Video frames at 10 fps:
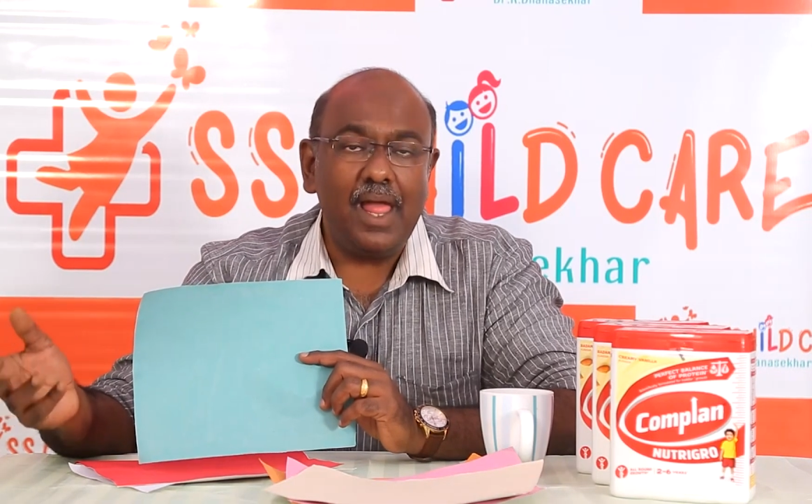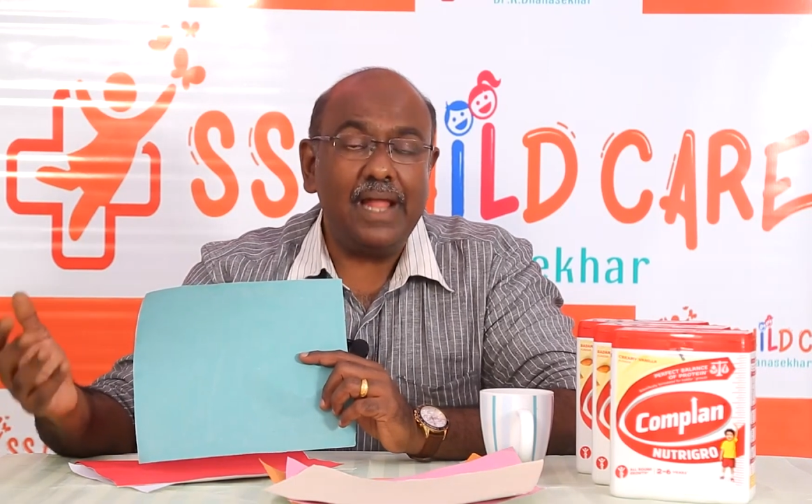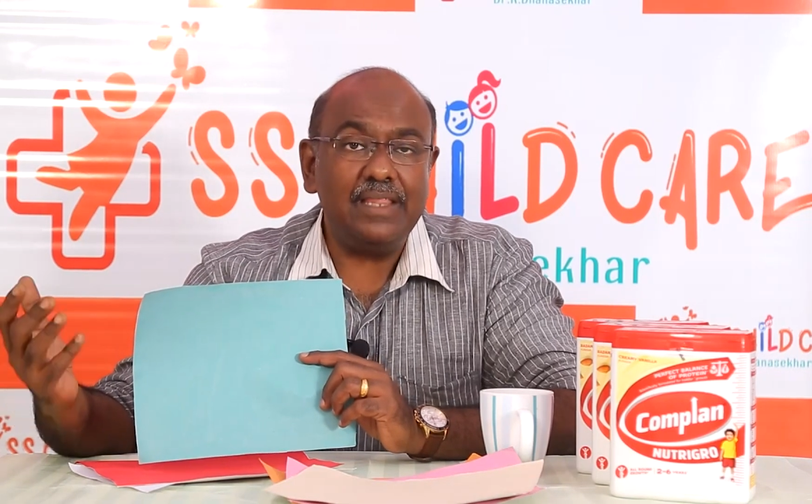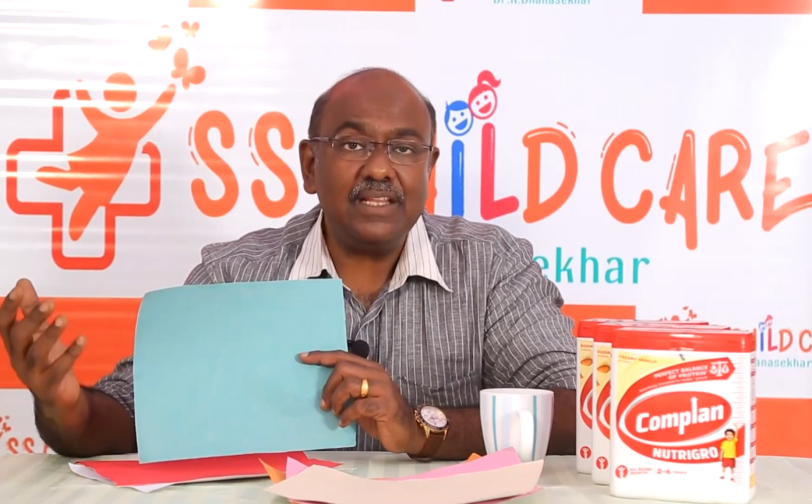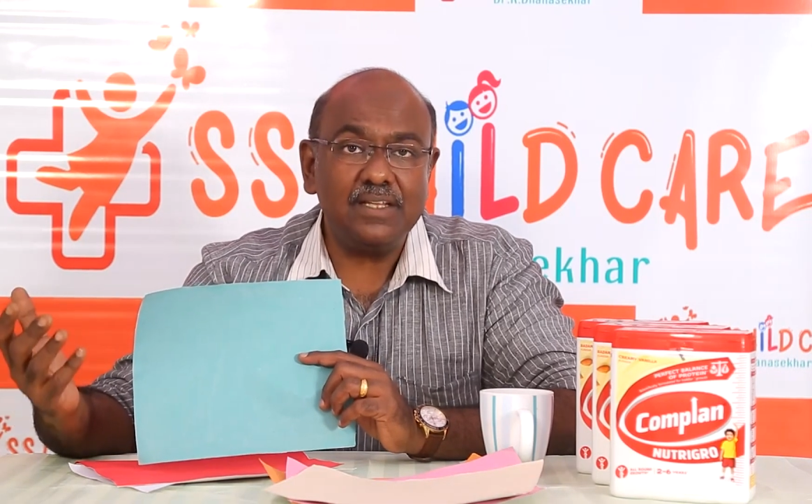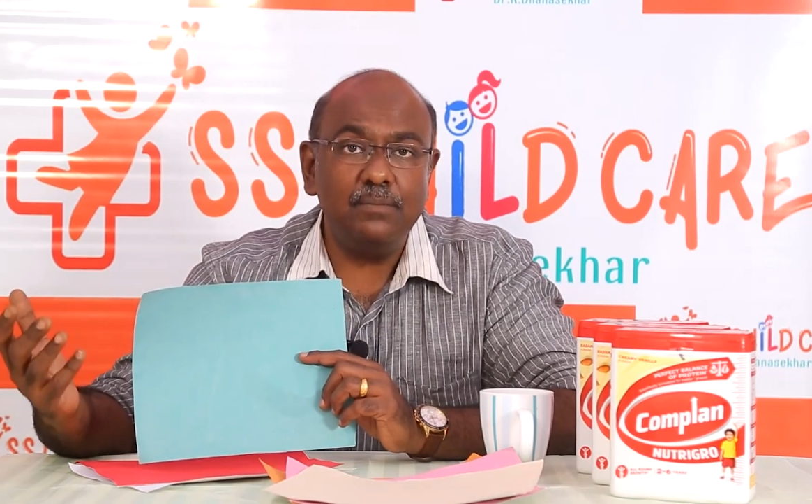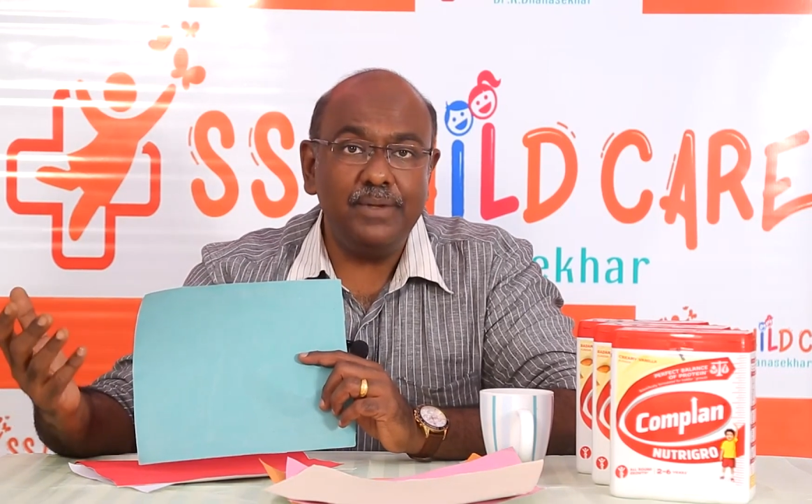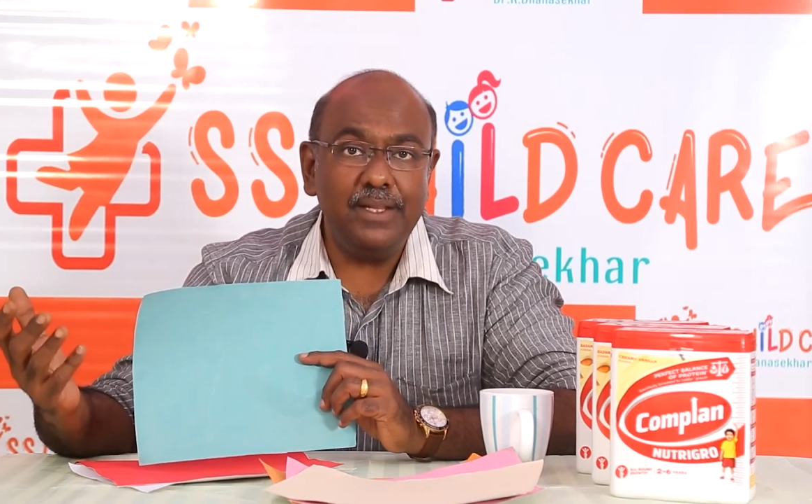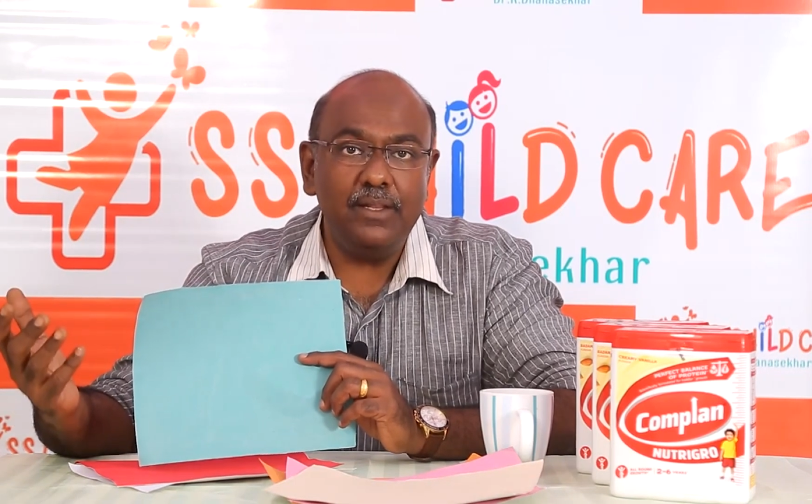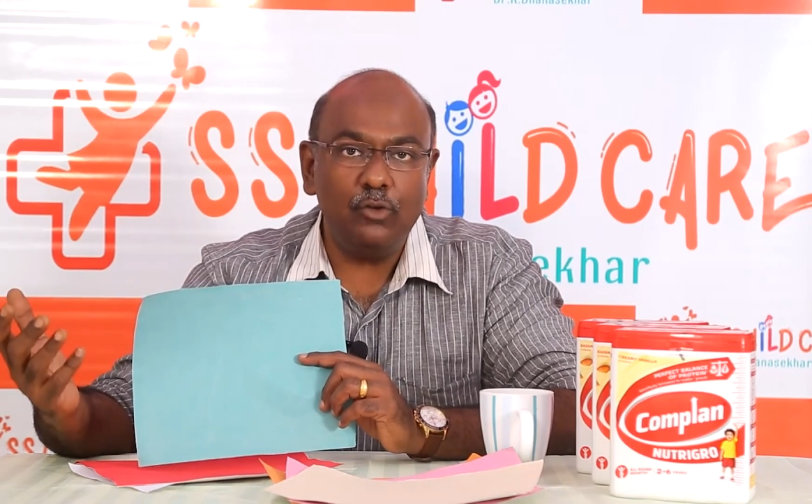And that's
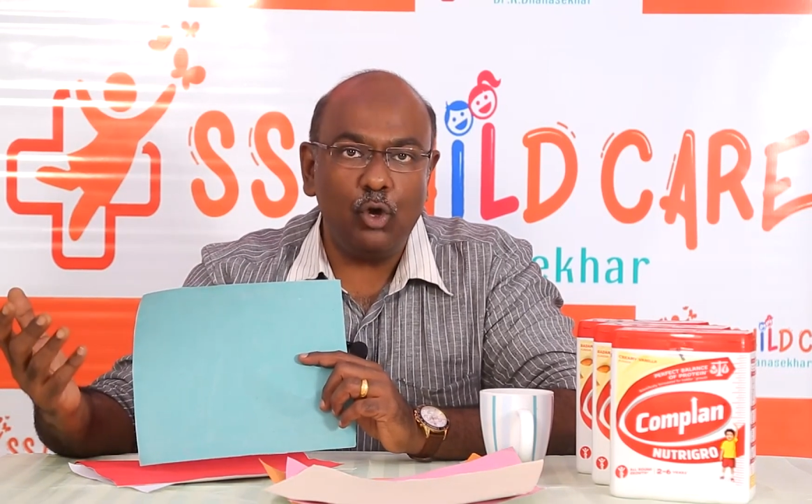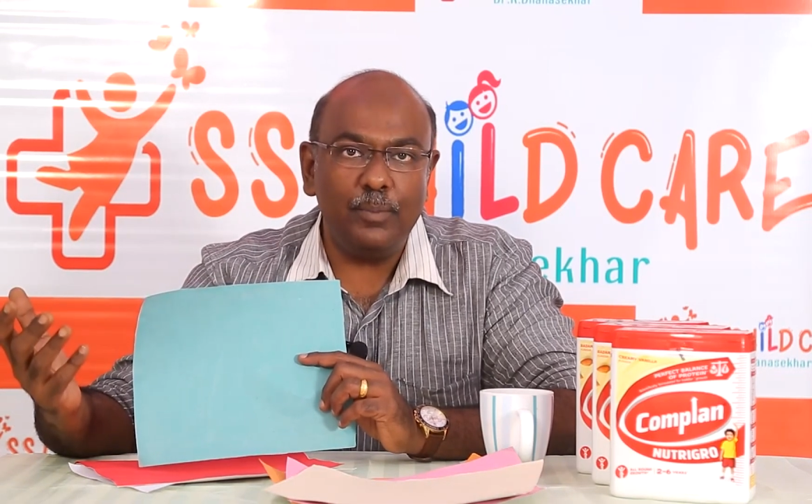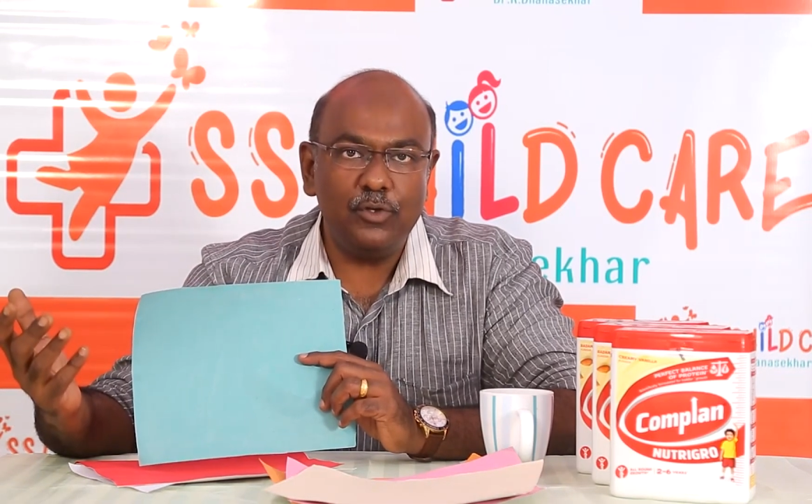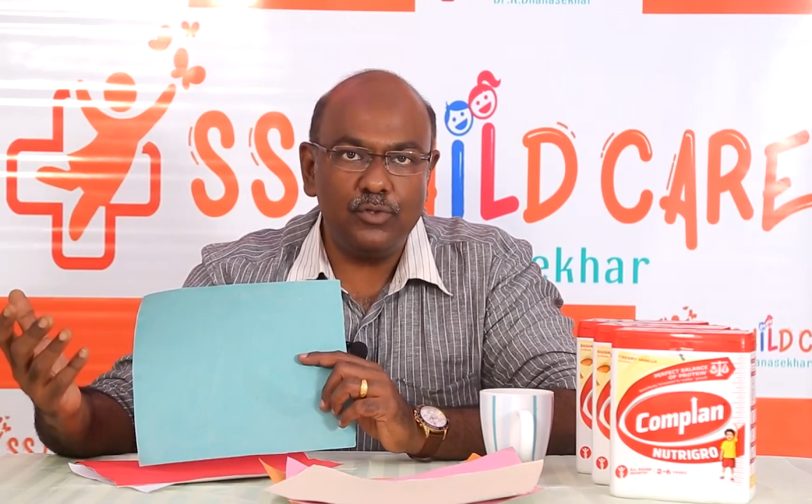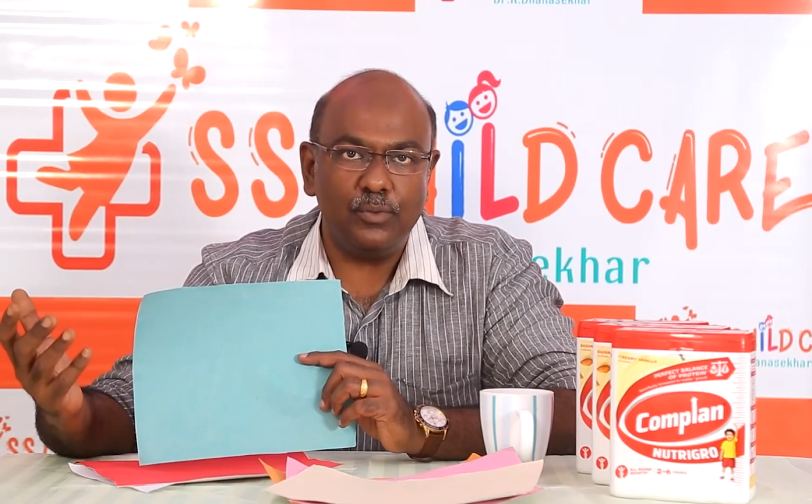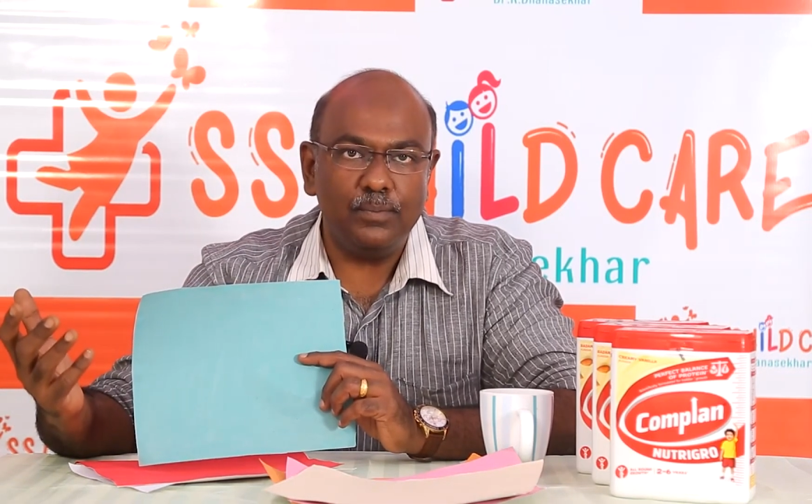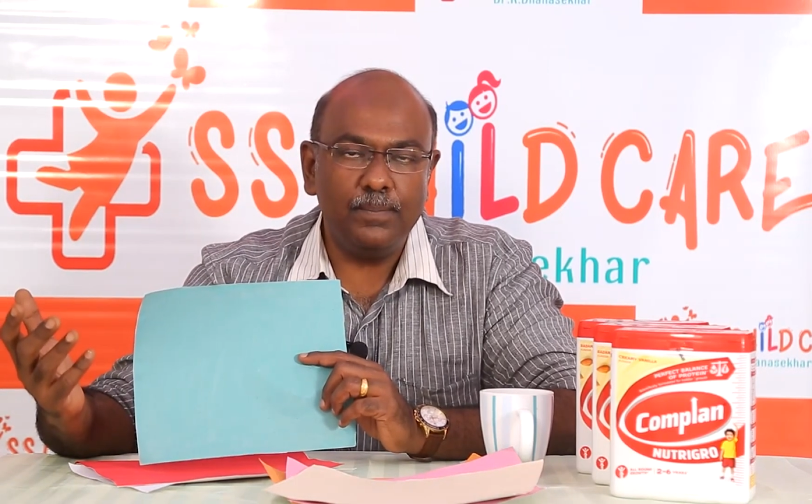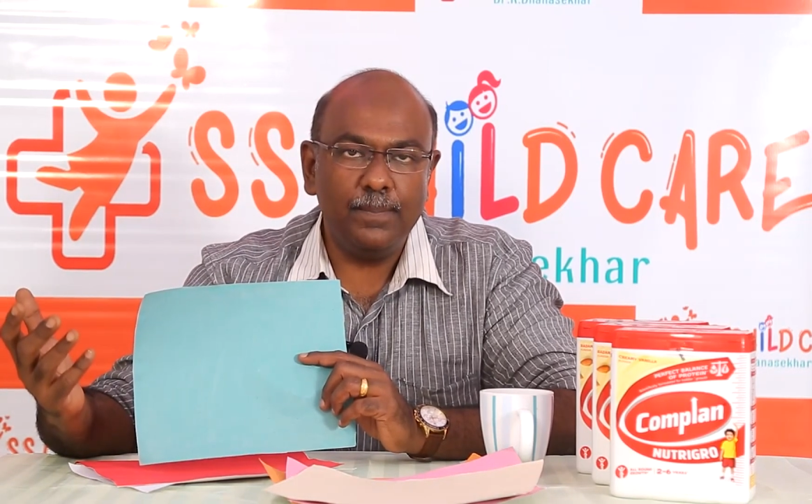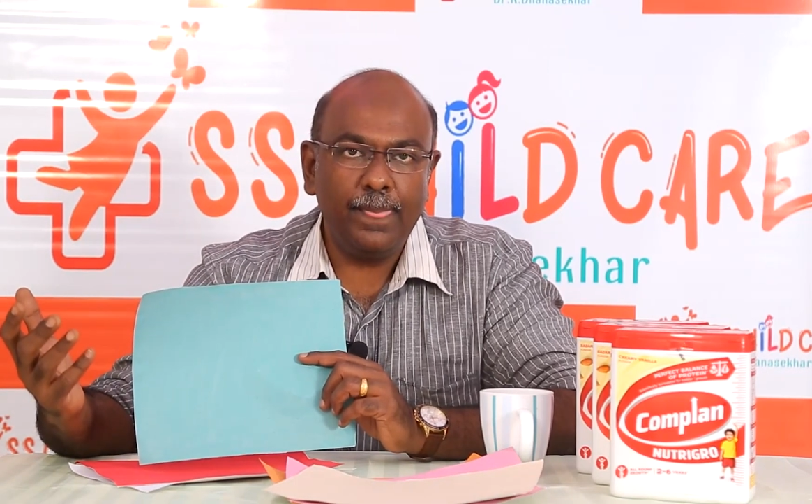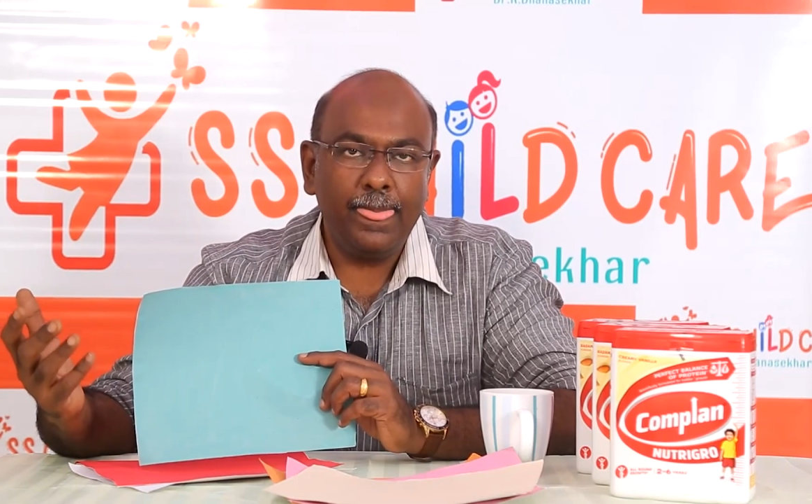completely normal too.